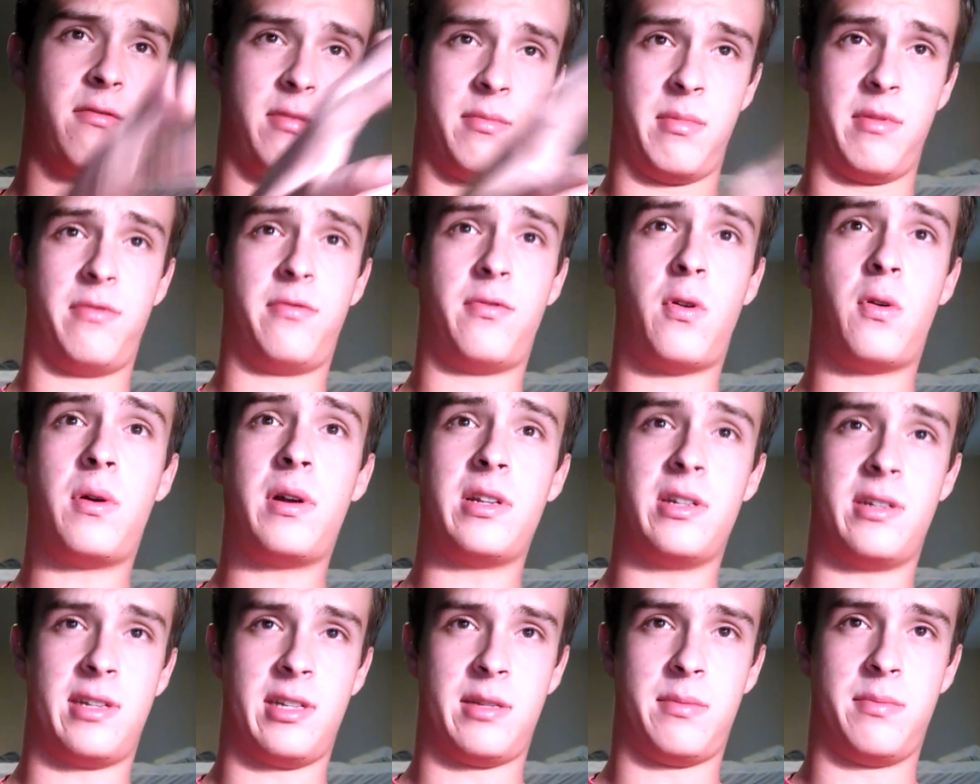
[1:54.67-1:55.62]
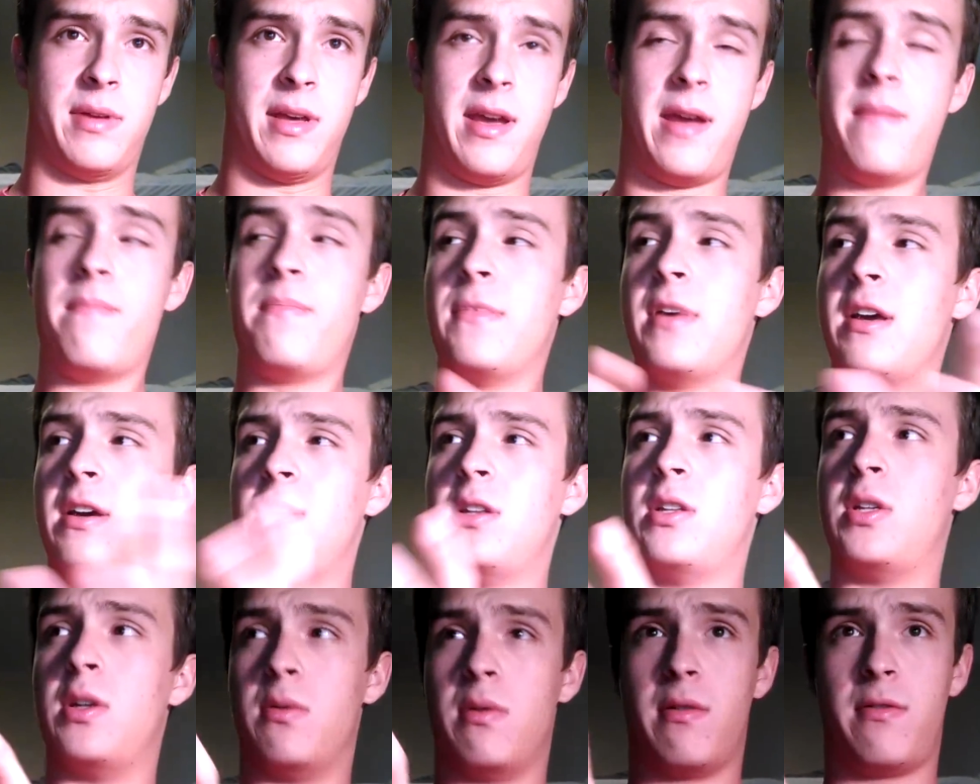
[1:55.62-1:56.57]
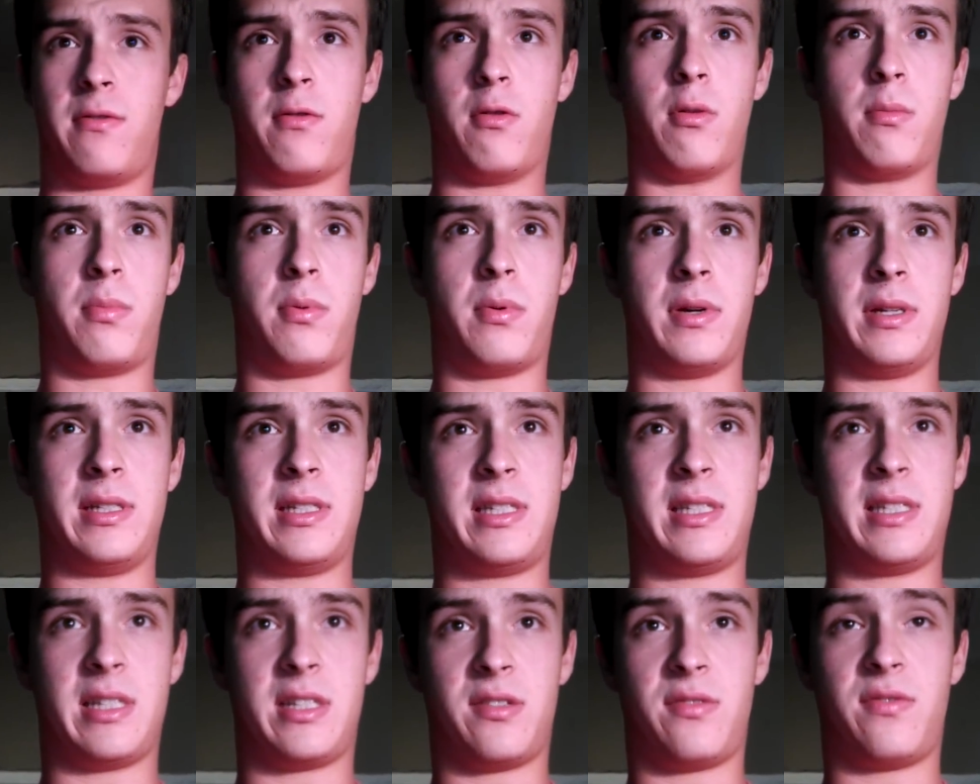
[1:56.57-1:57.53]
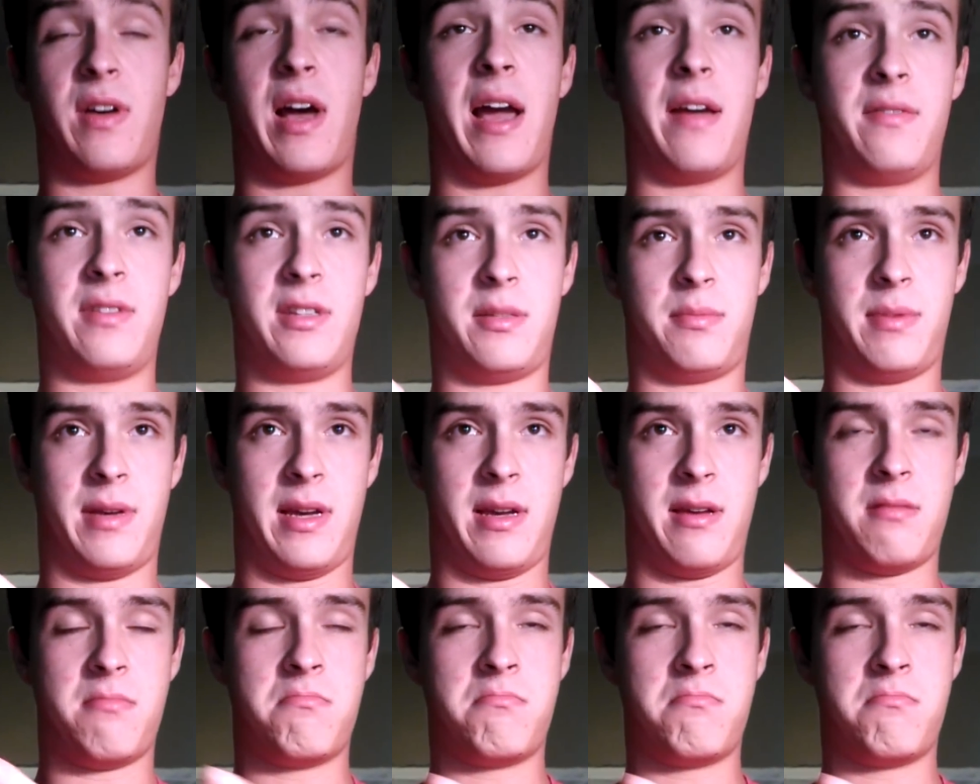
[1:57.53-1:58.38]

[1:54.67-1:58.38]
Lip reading: From a 4-inch display to a 4.65 display.